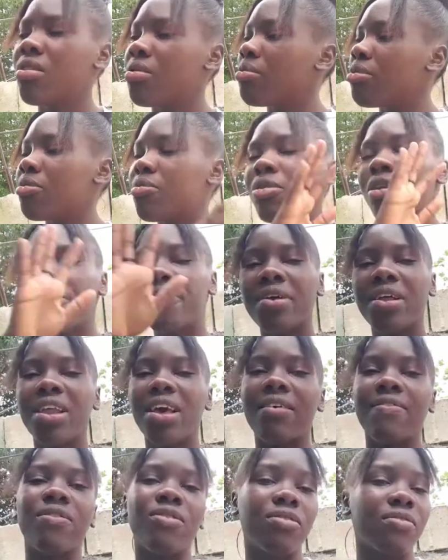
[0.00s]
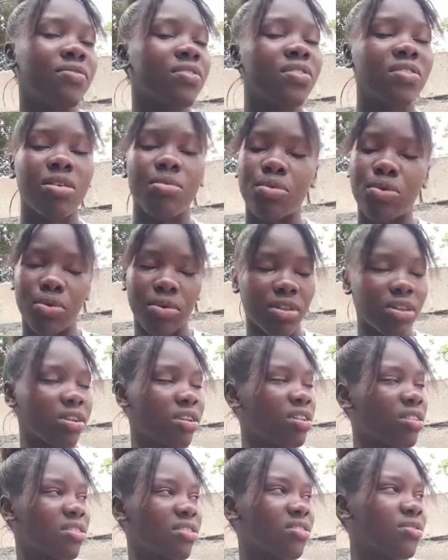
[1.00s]
We're going to really have nothing to say about it.
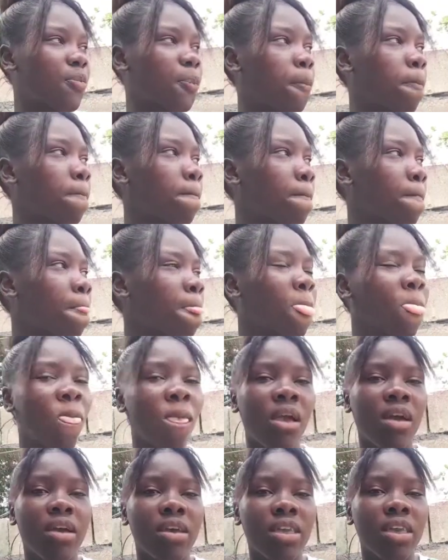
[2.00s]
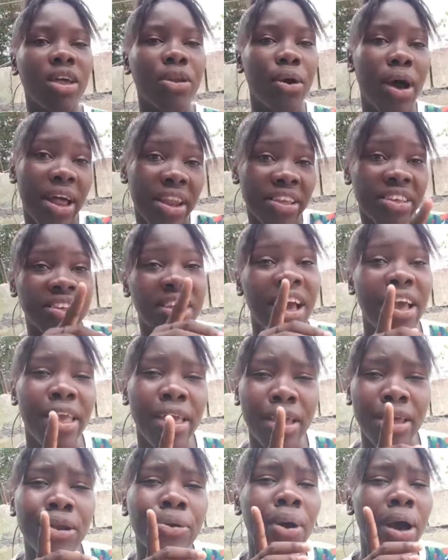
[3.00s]
You know, I,
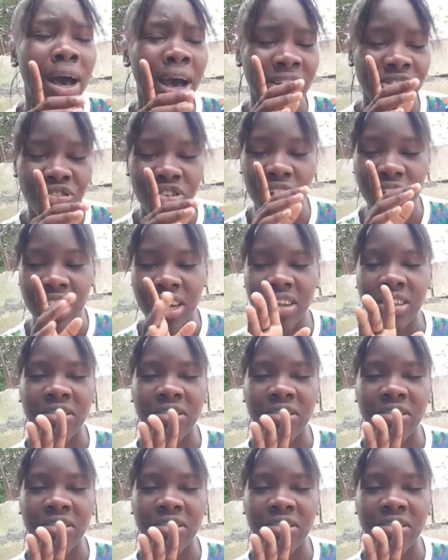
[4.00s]
you know actually the